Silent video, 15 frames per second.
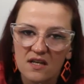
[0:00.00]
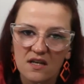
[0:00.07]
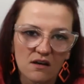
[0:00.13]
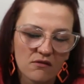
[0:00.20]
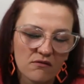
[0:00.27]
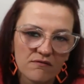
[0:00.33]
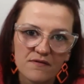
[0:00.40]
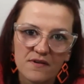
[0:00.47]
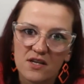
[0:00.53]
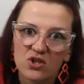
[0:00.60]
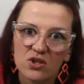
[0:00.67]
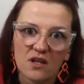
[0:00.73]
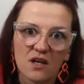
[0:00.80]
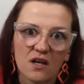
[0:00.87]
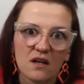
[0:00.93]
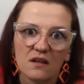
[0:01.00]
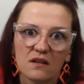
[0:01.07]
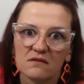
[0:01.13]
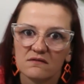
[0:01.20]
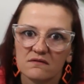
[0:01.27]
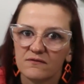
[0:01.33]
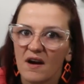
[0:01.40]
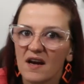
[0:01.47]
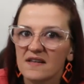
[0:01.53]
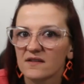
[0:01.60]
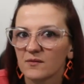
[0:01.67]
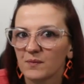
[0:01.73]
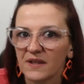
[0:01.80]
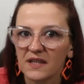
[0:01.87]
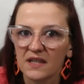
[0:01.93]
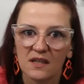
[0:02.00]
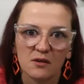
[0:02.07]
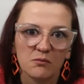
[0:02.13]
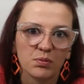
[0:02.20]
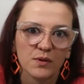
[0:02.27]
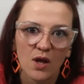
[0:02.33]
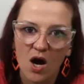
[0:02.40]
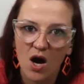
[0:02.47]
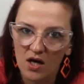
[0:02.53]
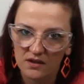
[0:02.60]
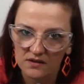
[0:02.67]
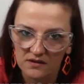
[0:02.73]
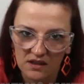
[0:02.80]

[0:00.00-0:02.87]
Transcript: original recipe blogs.